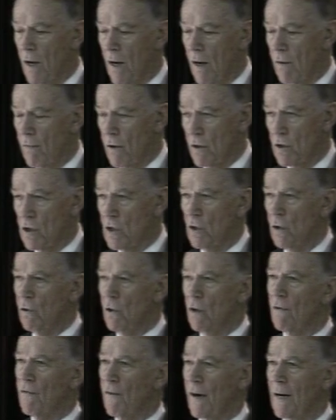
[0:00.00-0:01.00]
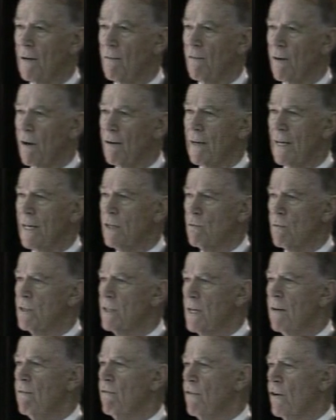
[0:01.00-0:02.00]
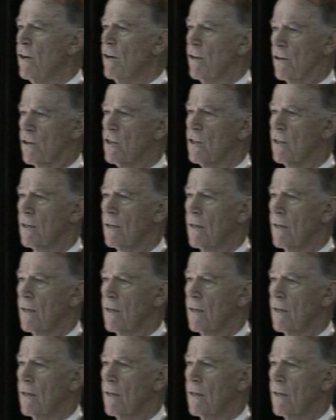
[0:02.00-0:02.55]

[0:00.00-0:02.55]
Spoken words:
verse 2, you'll find a very interesting verse.